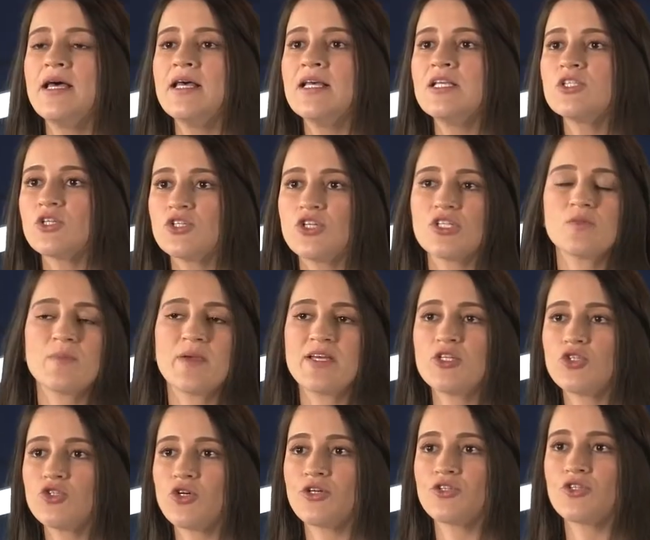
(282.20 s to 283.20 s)
So just make
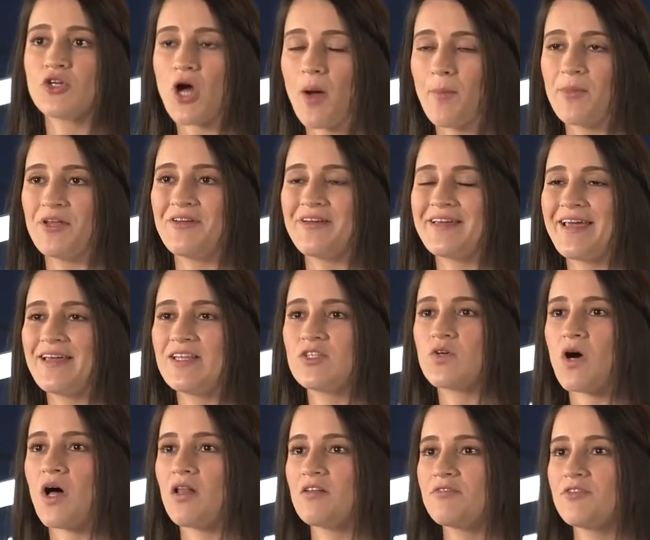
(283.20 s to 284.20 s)
sure to communicate to
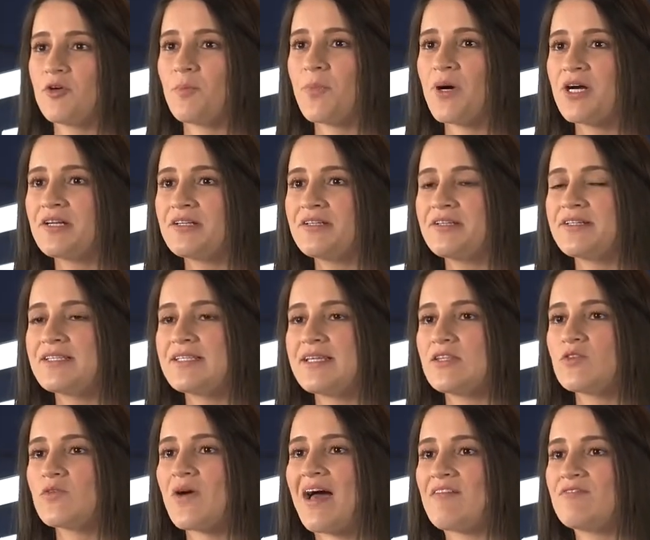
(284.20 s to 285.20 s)
all of your partners and
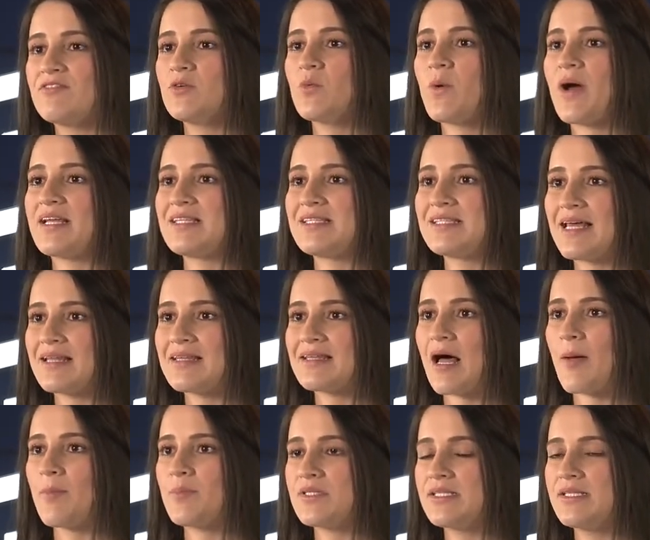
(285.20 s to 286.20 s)
to have the right
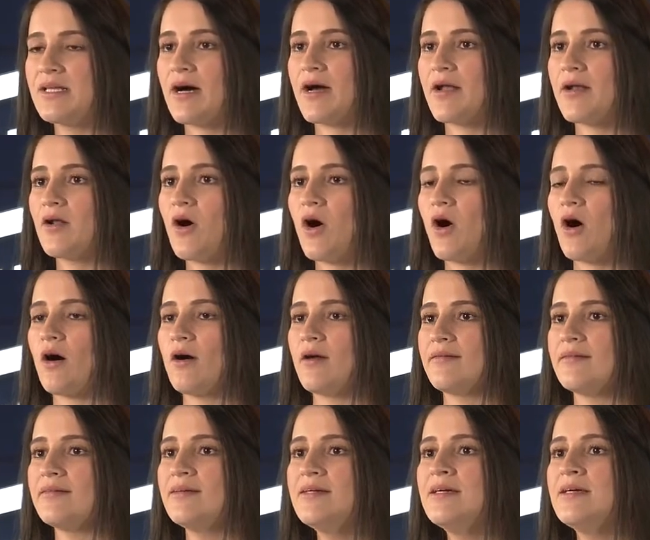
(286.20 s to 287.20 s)
setups done
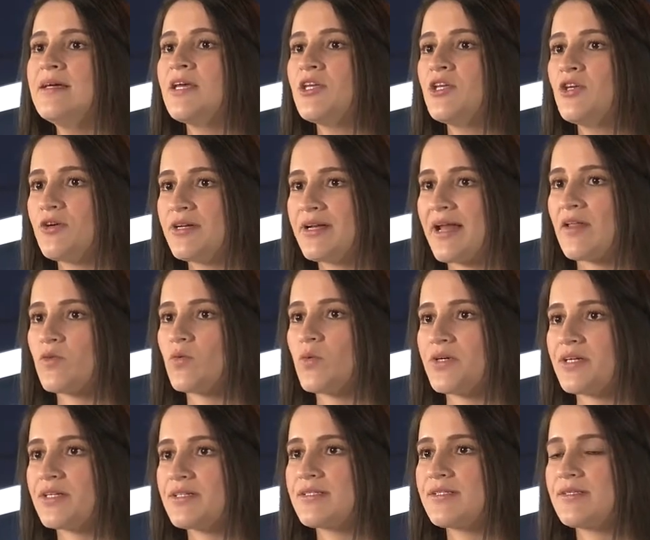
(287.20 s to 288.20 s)
on your
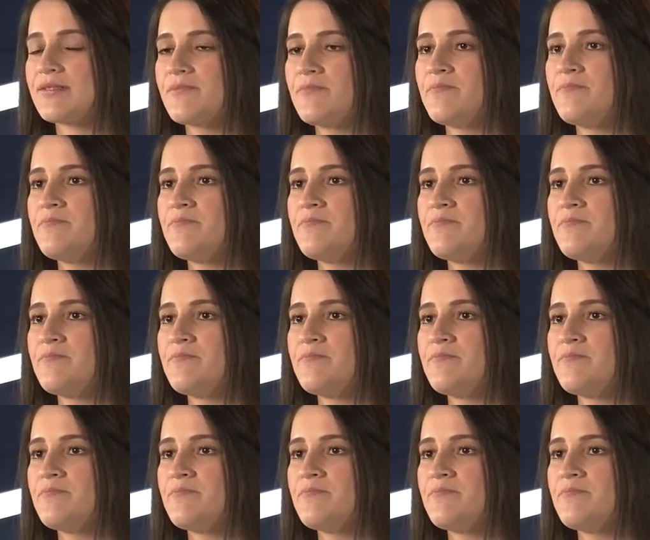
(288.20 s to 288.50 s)
networks.